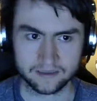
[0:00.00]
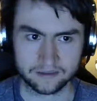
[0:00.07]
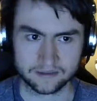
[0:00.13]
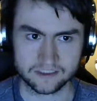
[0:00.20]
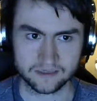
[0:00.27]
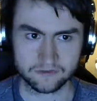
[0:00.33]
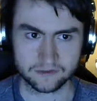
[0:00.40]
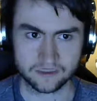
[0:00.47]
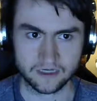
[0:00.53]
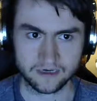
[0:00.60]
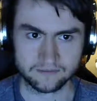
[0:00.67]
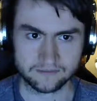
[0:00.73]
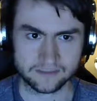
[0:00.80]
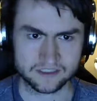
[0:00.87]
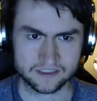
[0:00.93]
Podlayer
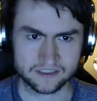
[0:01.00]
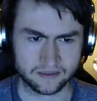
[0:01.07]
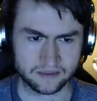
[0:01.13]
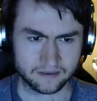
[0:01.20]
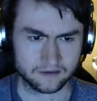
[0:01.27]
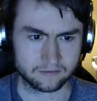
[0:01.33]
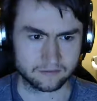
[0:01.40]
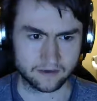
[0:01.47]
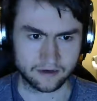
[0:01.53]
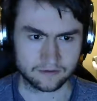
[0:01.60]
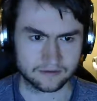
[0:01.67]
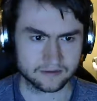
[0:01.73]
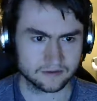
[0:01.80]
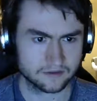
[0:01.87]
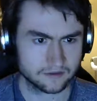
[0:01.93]
several times, I think,
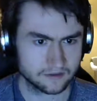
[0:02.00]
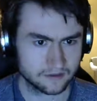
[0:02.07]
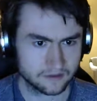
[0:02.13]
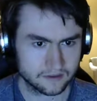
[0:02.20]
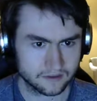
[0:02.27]
throughout